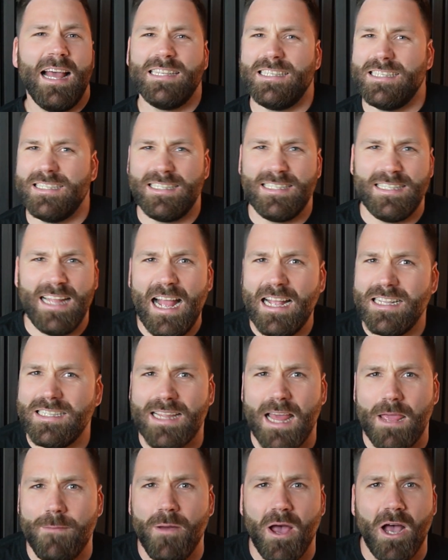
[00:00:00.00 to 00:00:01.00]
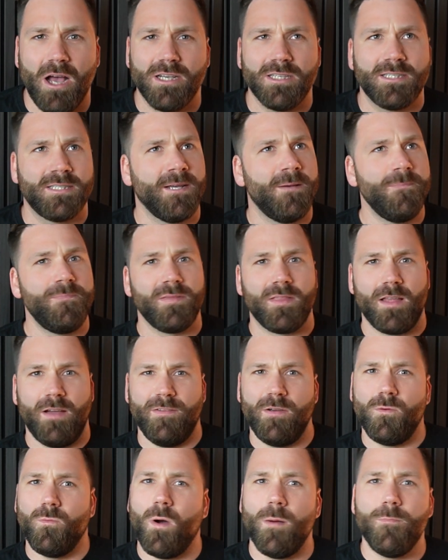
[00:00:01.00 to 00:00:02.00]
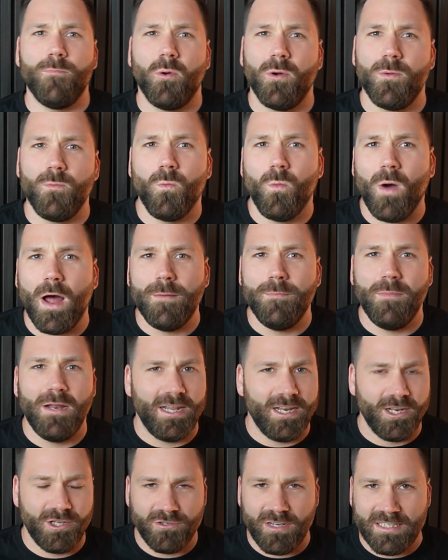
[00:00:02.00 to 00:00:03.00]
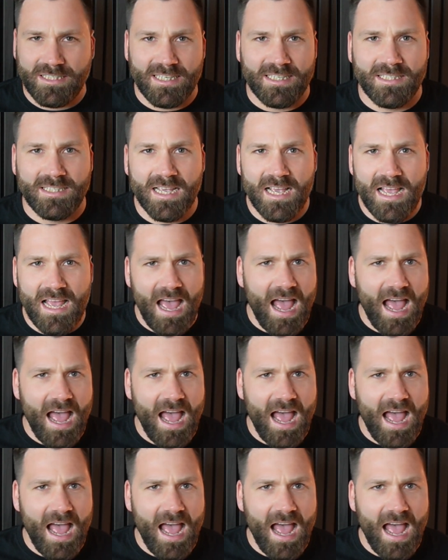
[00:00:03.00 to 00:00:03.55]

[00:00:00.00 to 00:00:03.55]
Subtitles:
As it stands, they pass, I think, 1.1 million addresses,